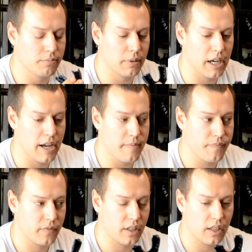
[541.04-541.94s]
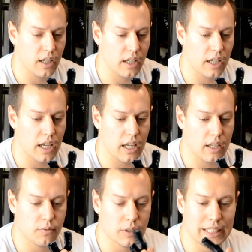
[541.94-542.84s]
But
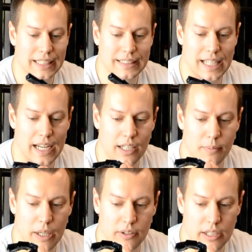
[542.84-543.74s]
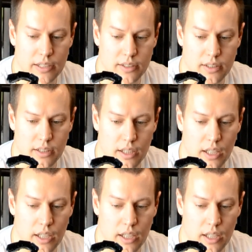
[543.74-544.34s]
really excited about this,